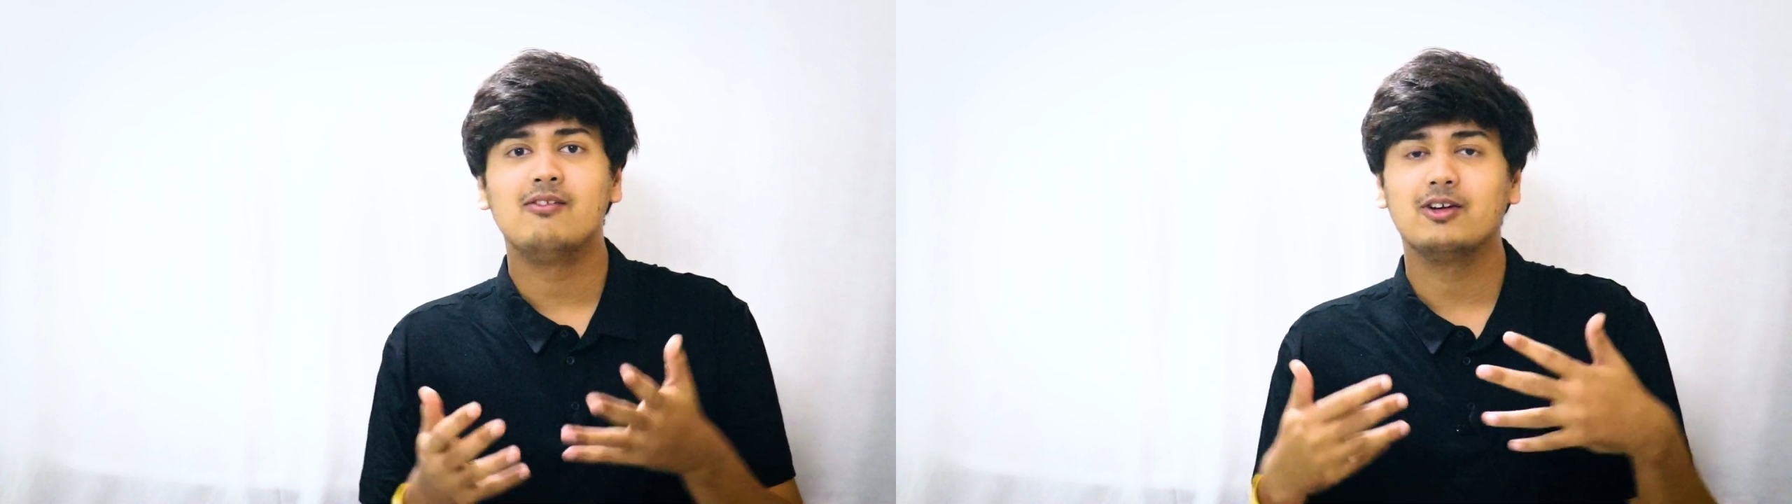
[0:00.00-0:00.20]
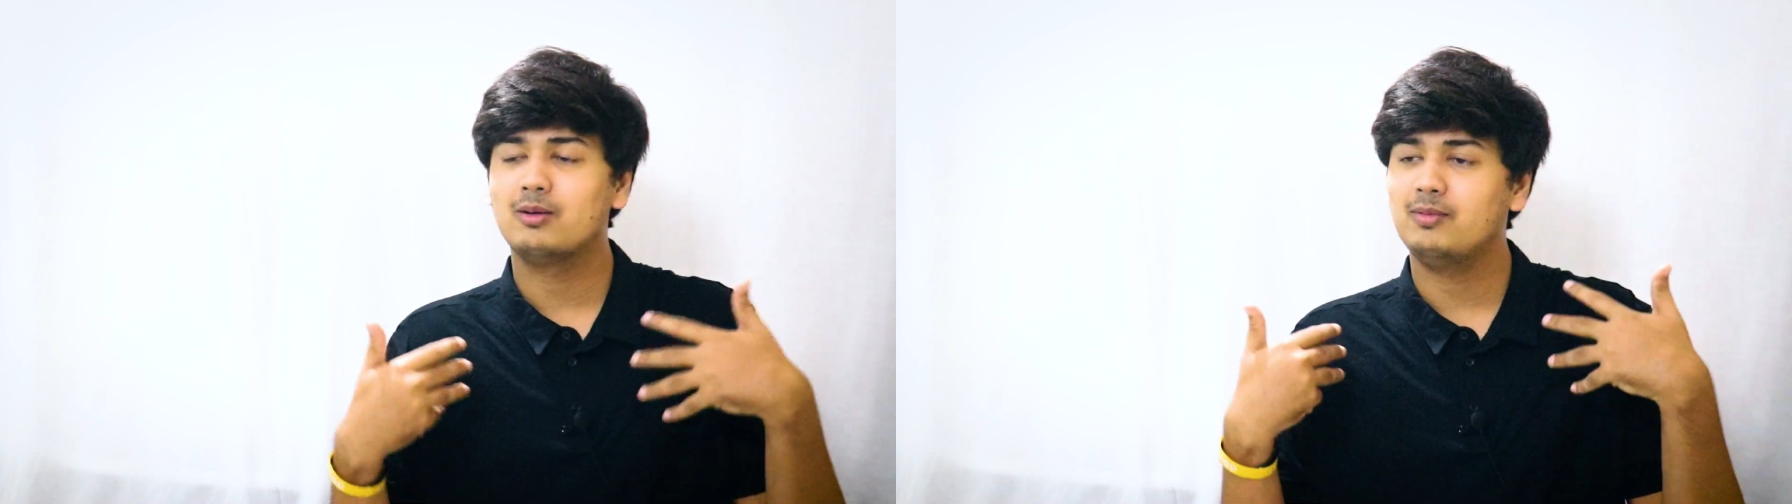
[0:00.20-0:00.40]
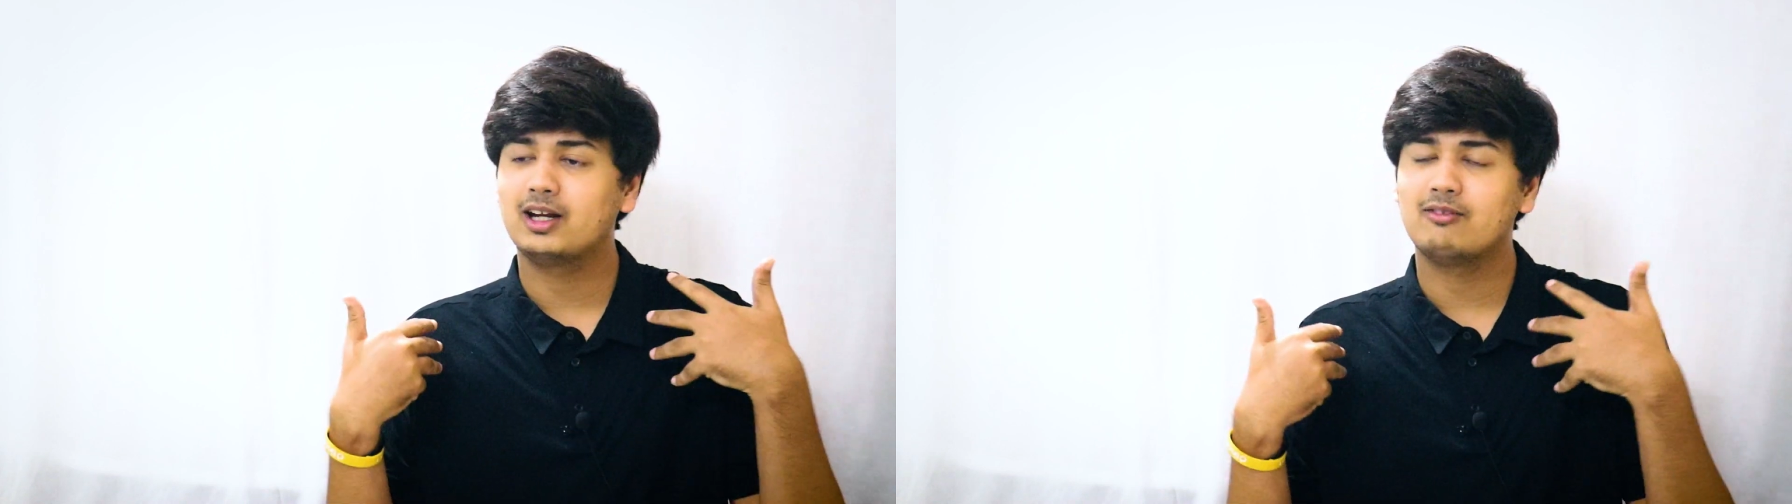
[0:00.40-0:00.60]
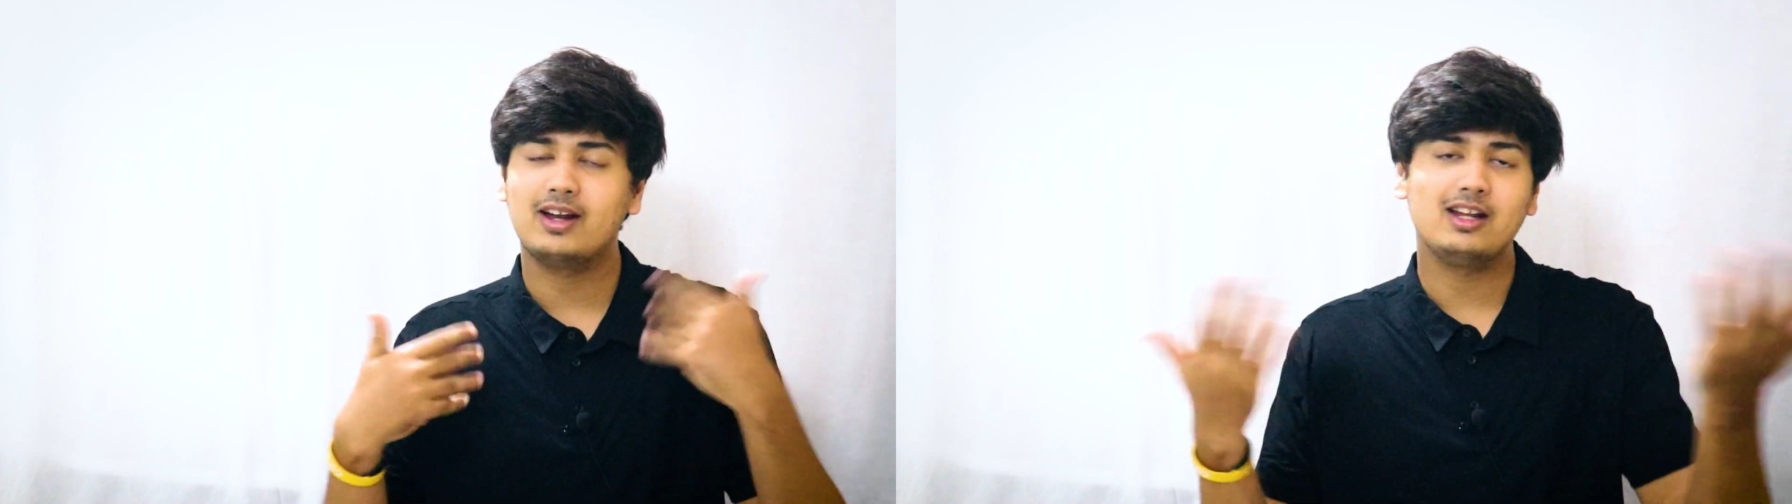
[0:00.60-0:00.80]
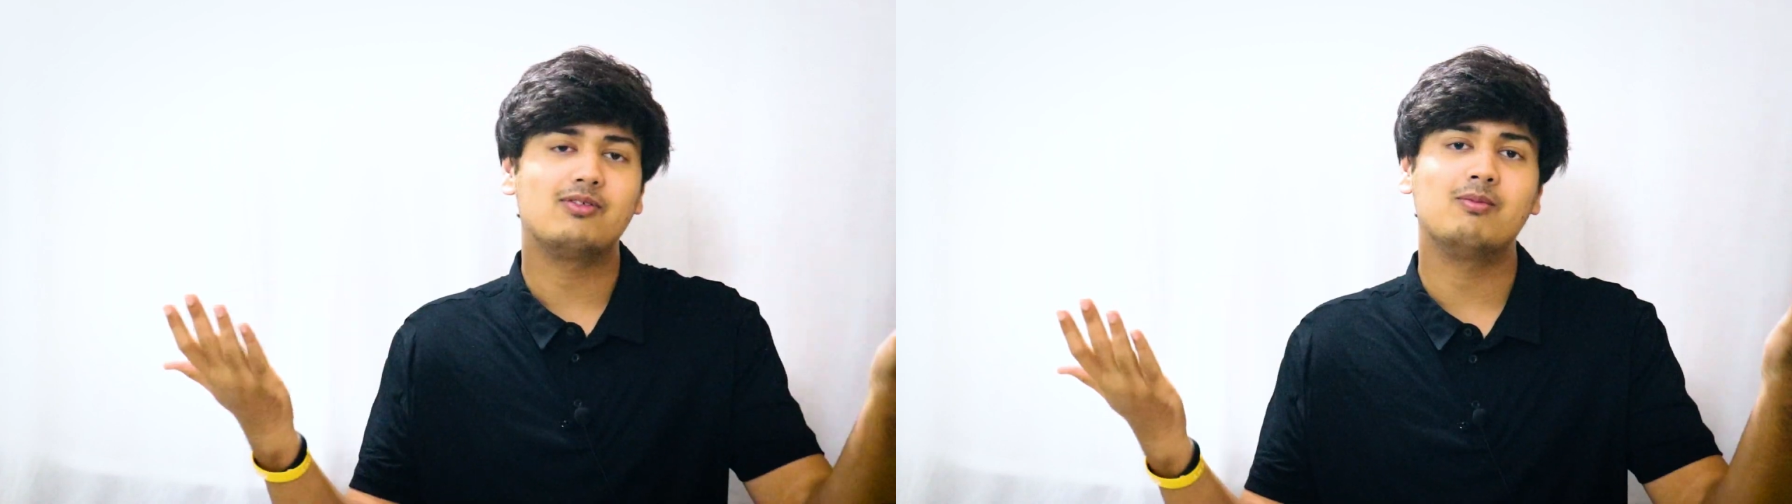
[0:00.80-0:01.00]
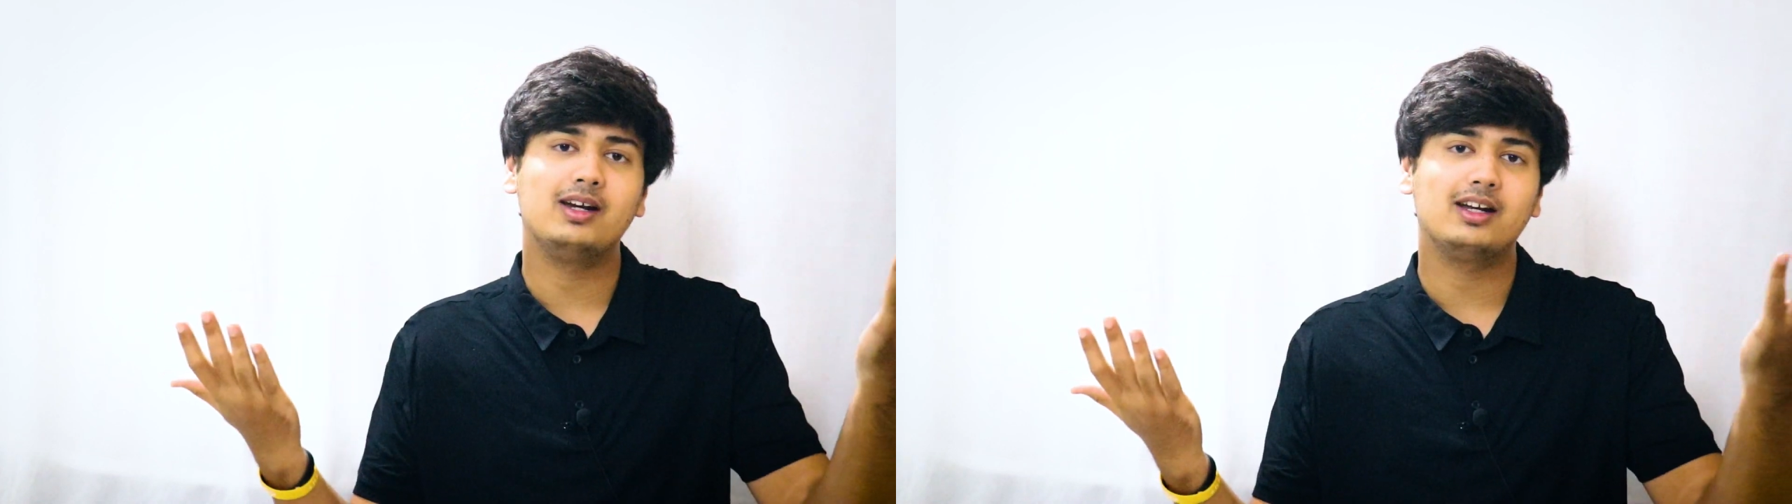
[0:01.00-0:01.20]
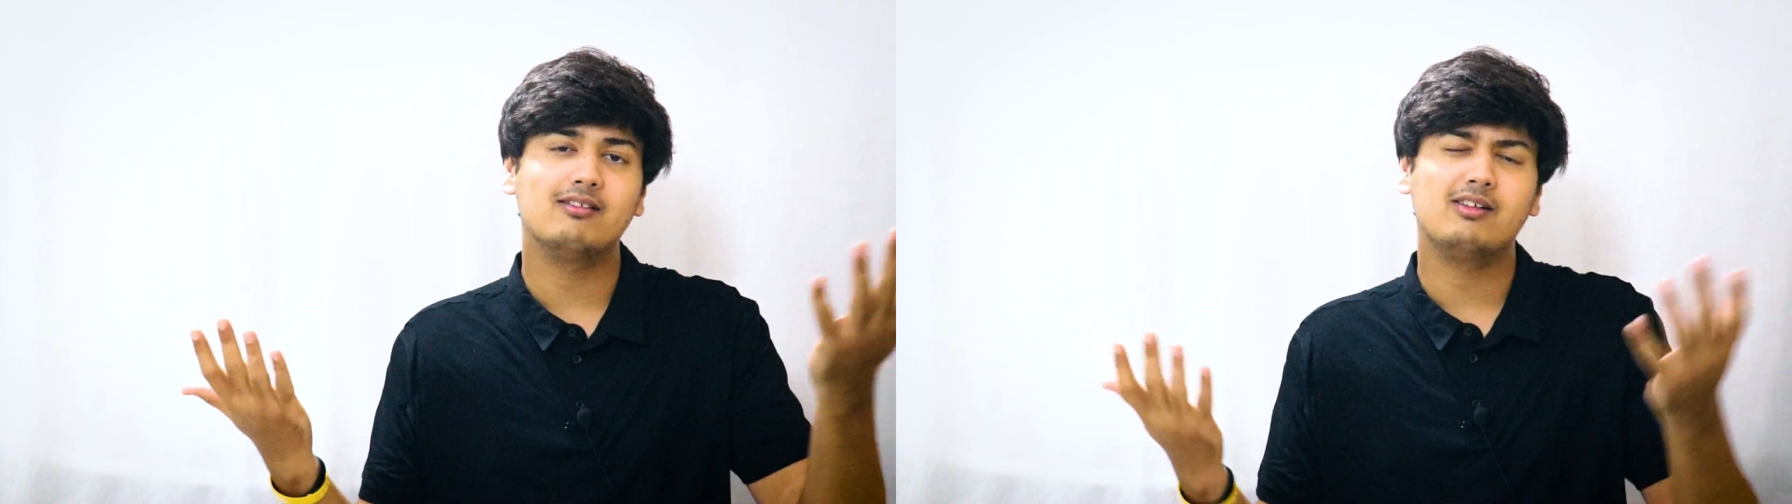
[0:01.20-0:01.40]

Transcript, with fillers: we're gonna make it very informative